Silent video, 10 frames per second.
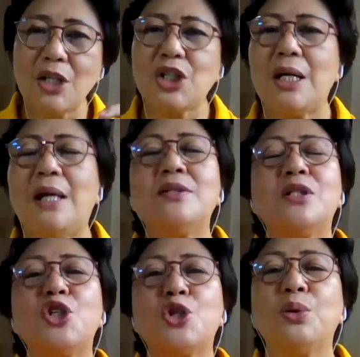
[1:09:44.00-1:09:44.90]

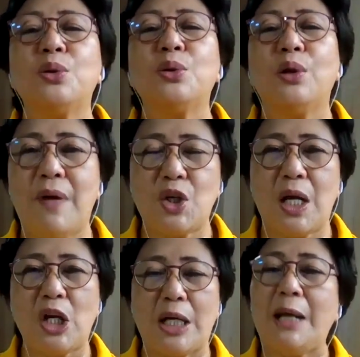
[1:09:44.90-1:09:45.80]
-Institute of
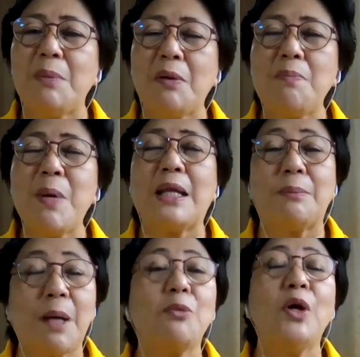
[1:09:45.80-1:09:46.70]
Education. Let me
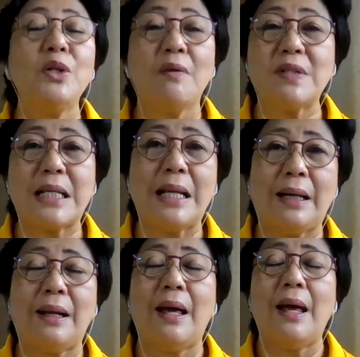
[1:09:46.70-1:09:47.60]
repeat that. I'm going to
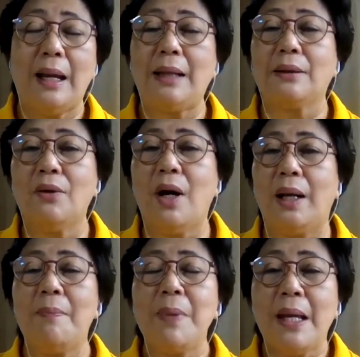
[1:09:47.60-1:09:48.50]
have a slide
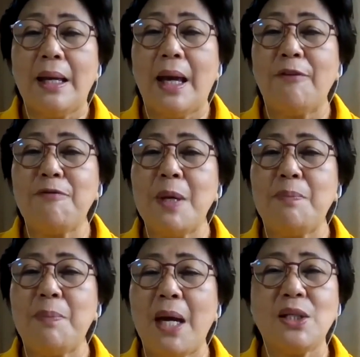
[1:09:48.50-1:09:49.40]
later on.
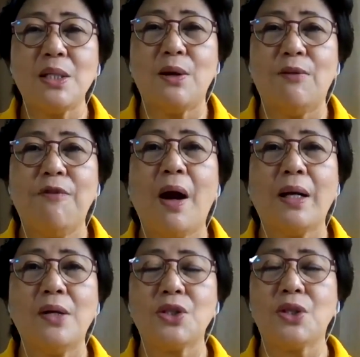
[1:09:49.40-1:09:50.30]
FB pages
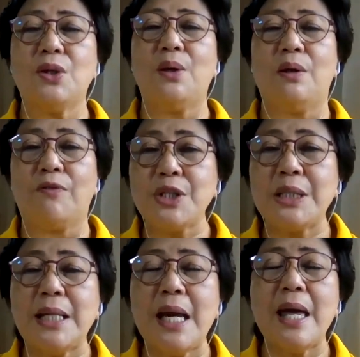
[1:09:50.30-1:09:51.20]
of Far Eastern
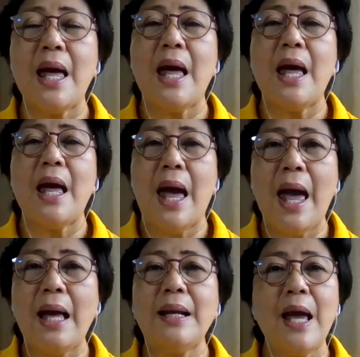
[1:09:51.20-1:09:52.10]
University
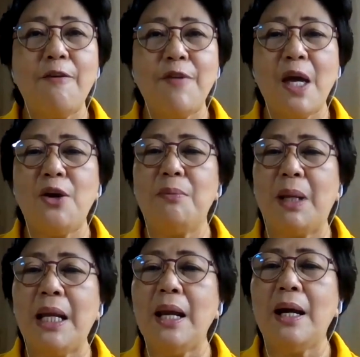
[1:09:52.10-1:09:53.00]
and
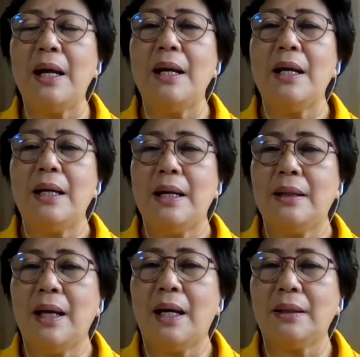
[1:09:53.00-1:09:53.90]
FEU
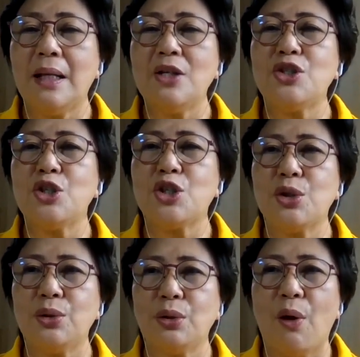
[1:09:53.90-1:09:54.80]
Manila
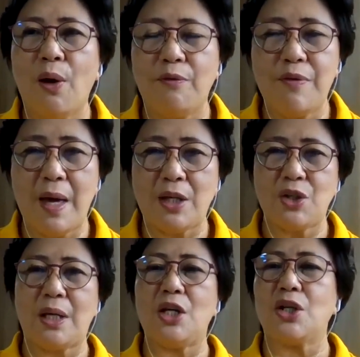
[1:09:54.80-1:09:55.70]
-Institute of
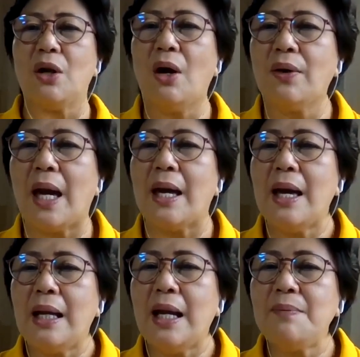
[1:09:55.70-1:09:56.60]
Education.
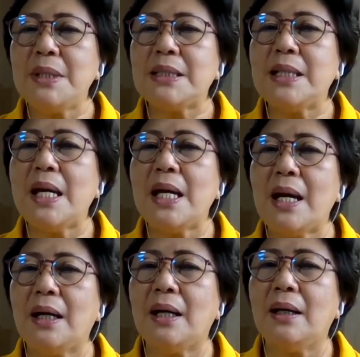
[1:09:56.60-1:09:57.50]
Okay, let me
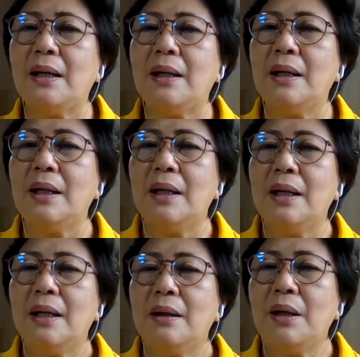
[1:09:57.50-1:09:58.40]
see
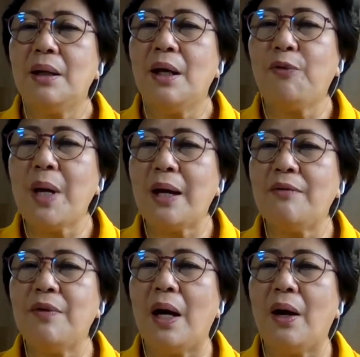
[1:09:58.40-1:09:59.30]
if
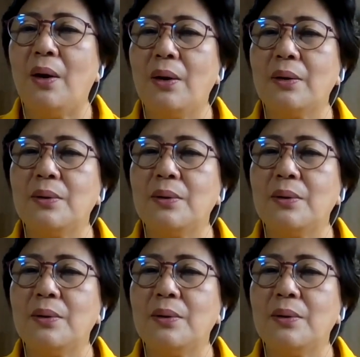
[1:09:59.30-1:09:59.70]
we have,